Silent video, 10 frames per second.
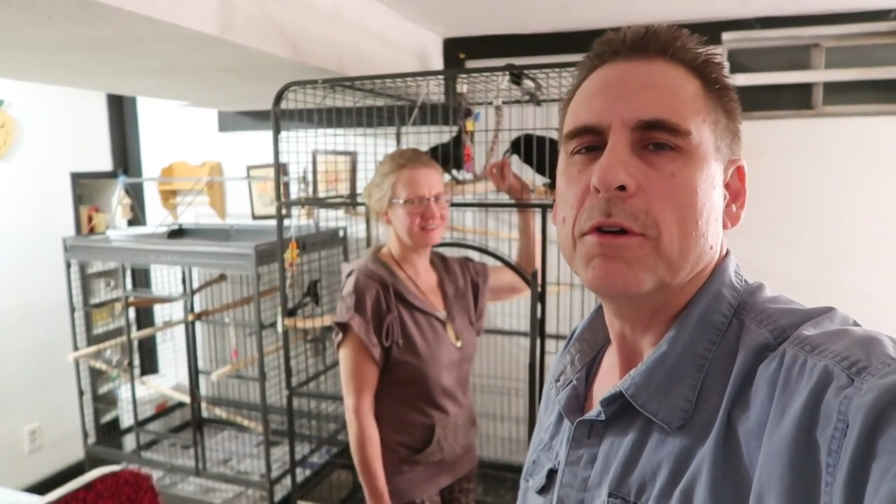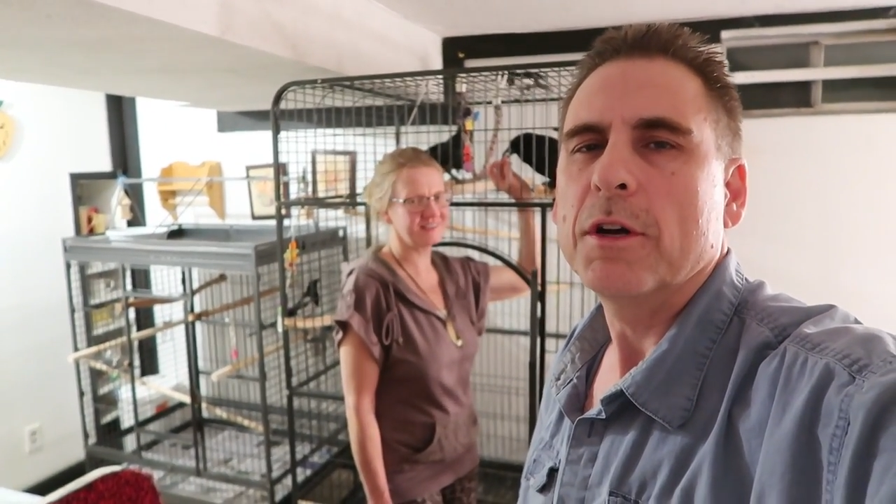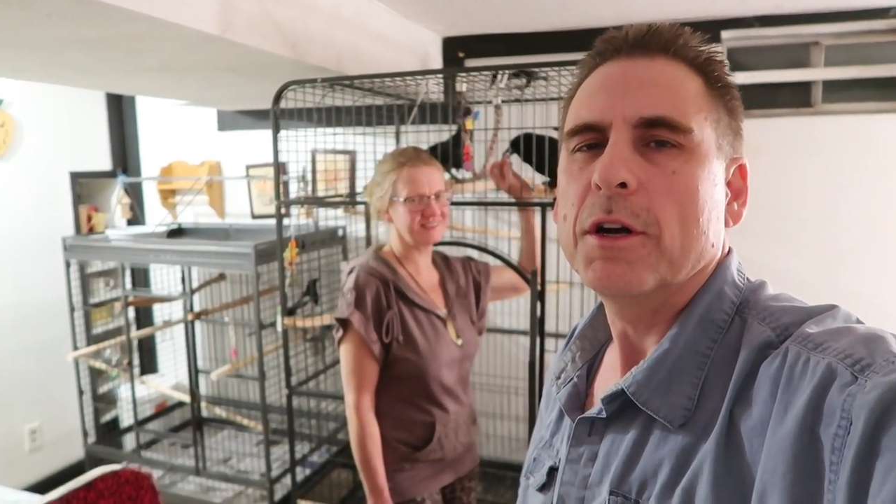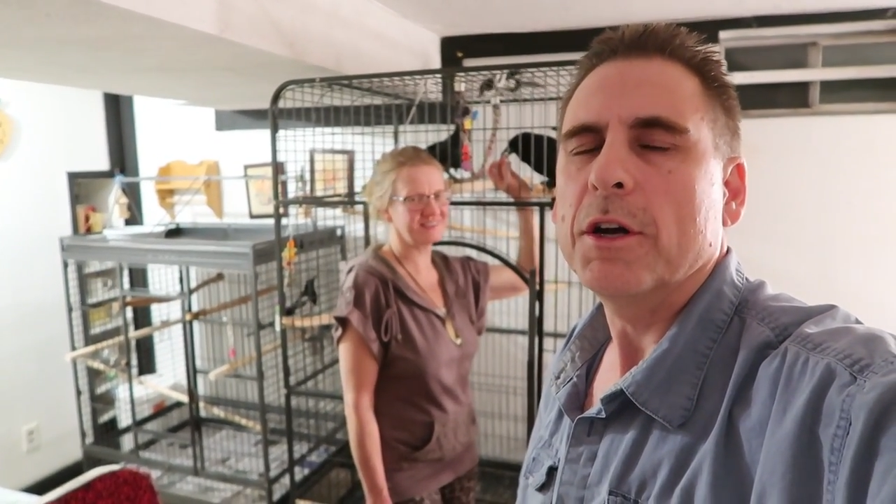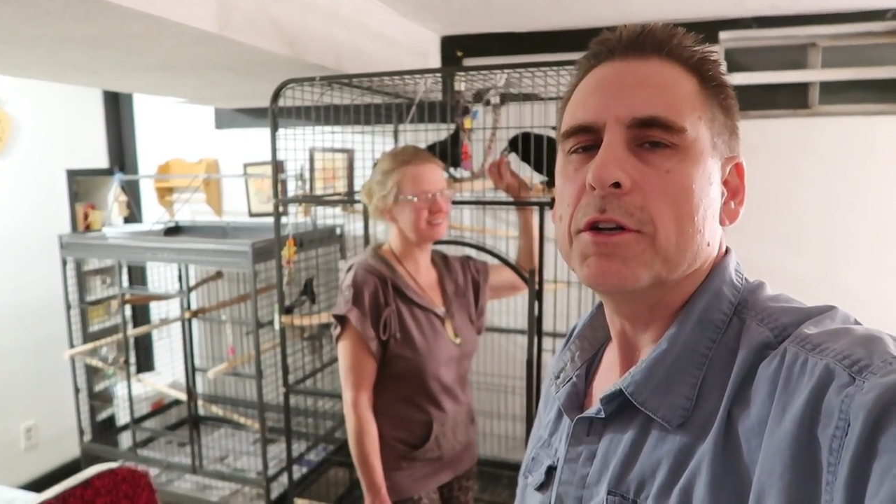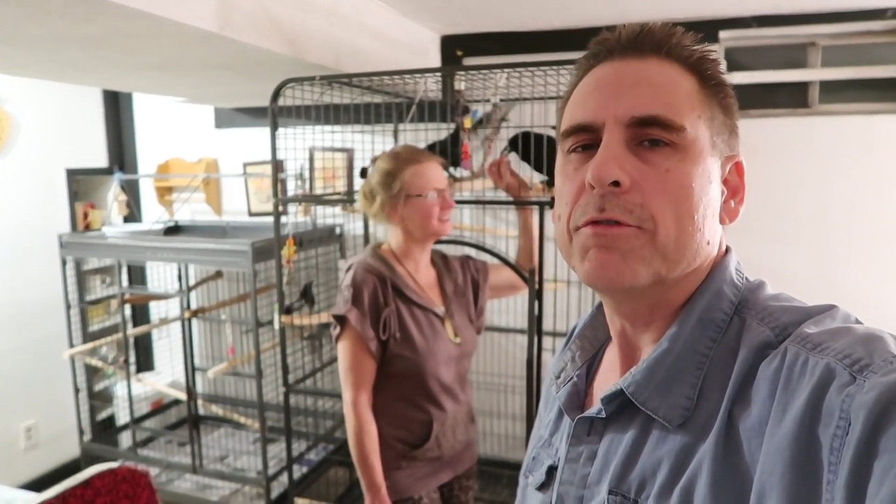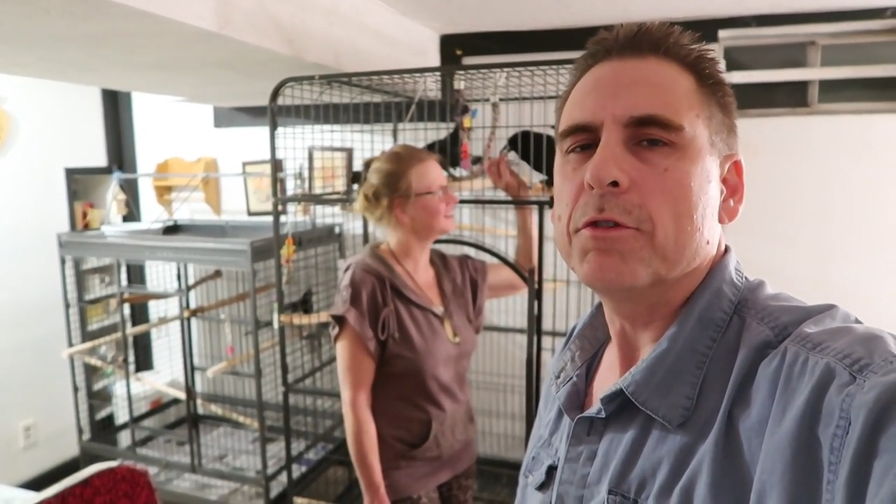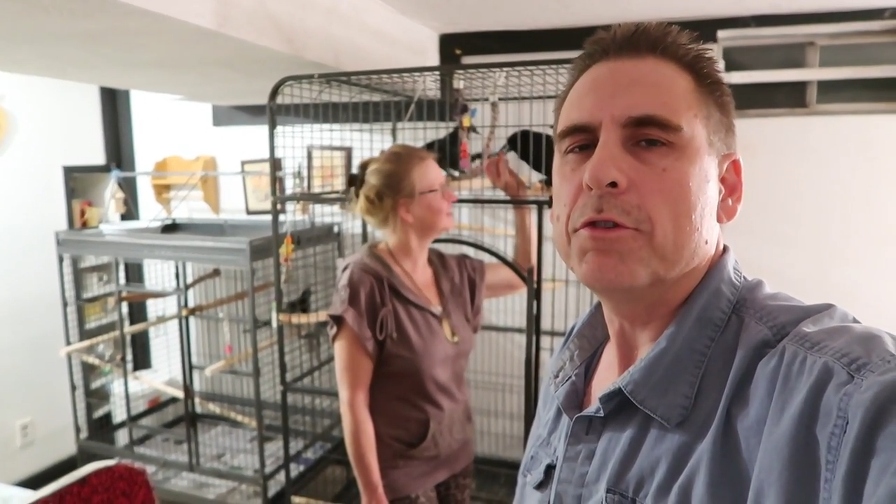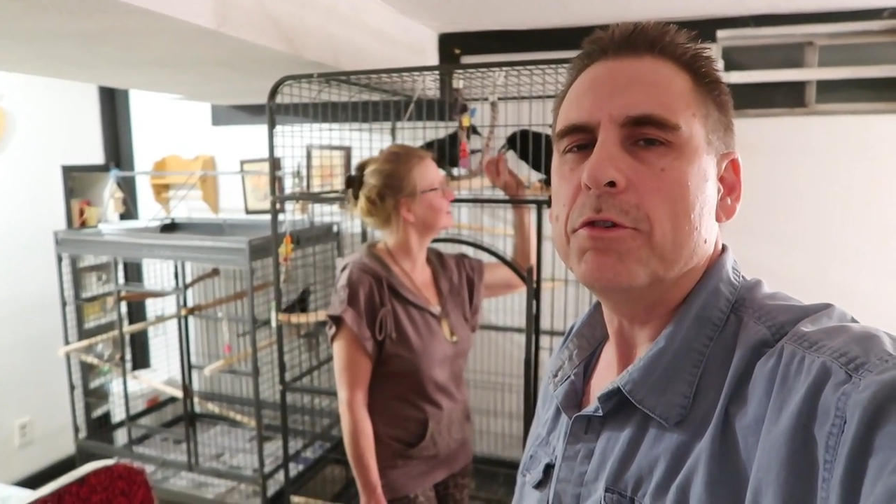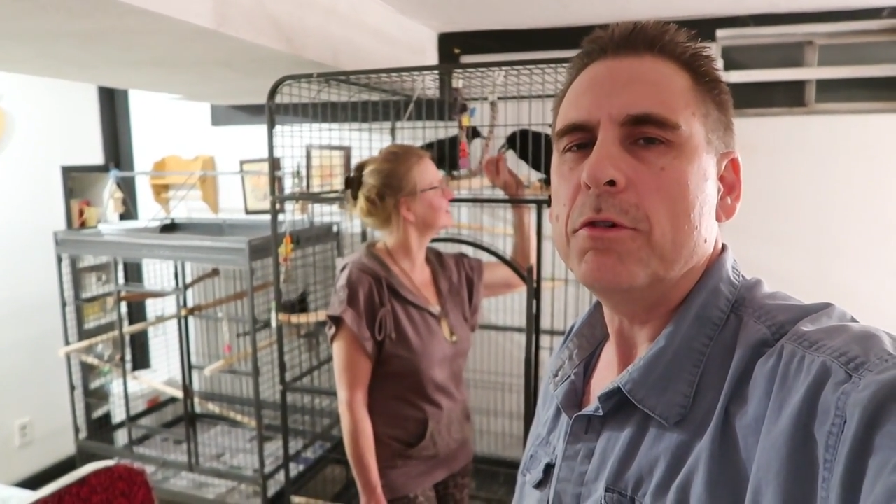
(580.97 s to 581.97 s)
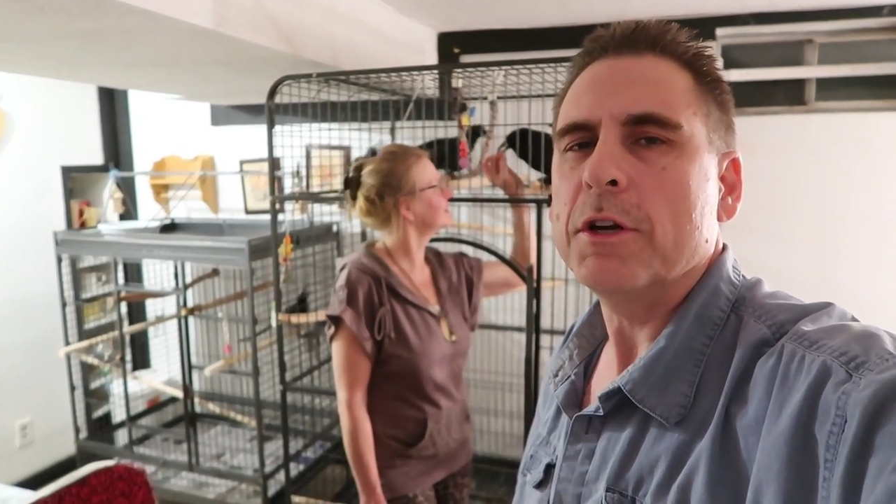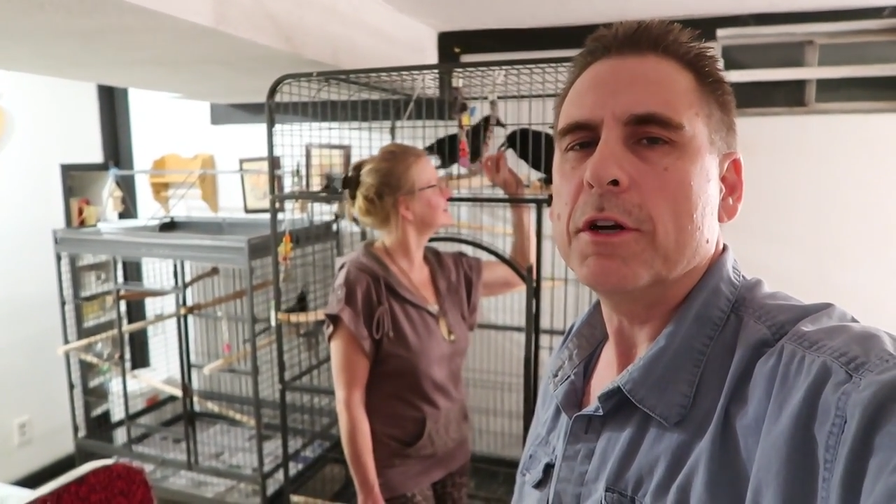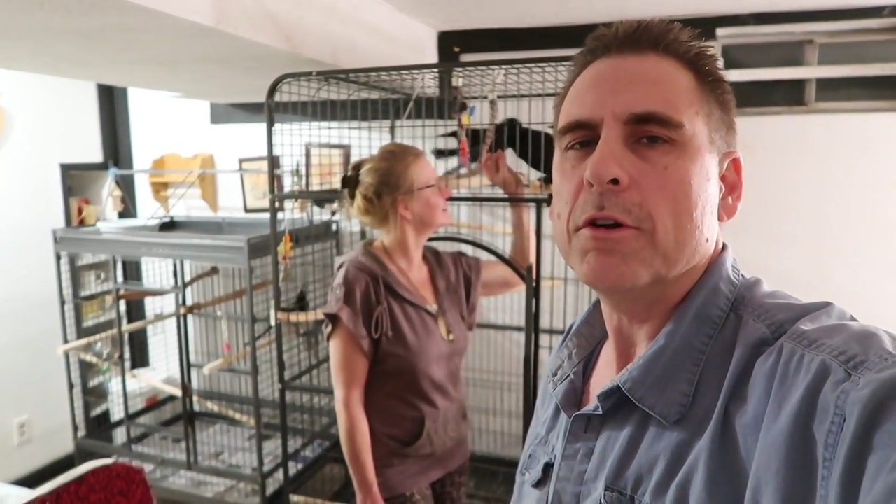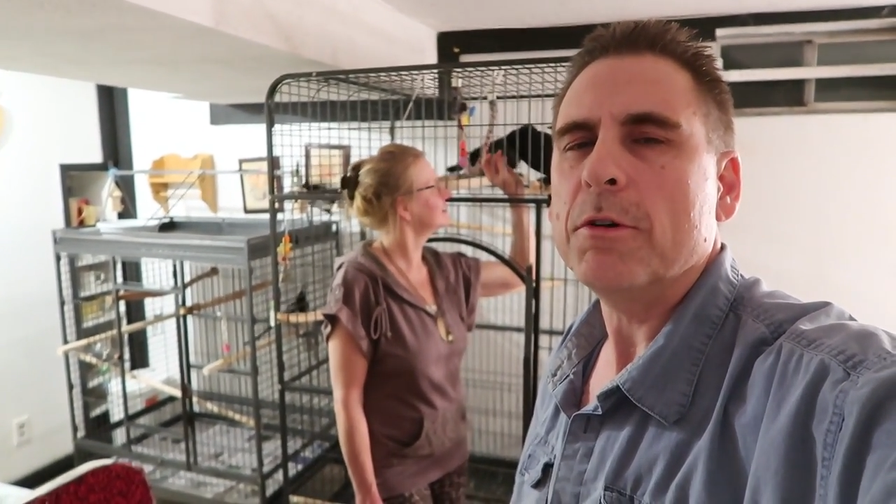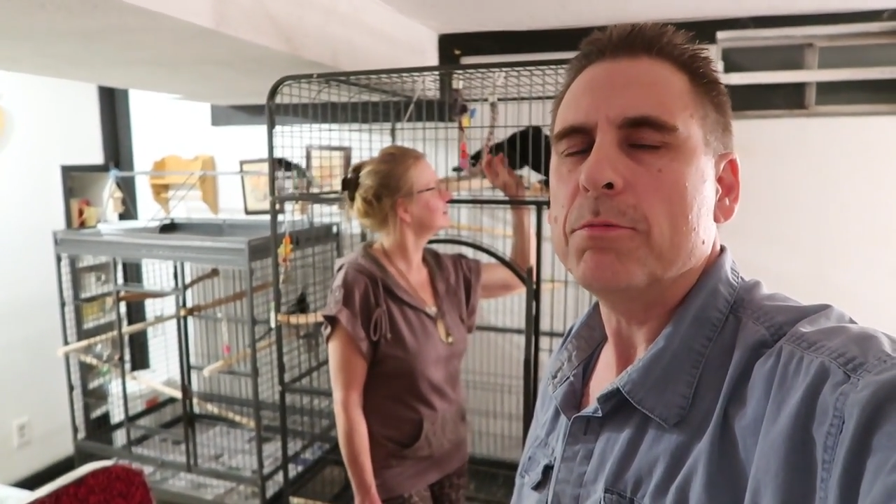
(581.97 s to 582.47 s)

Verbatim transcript: And if you're new here,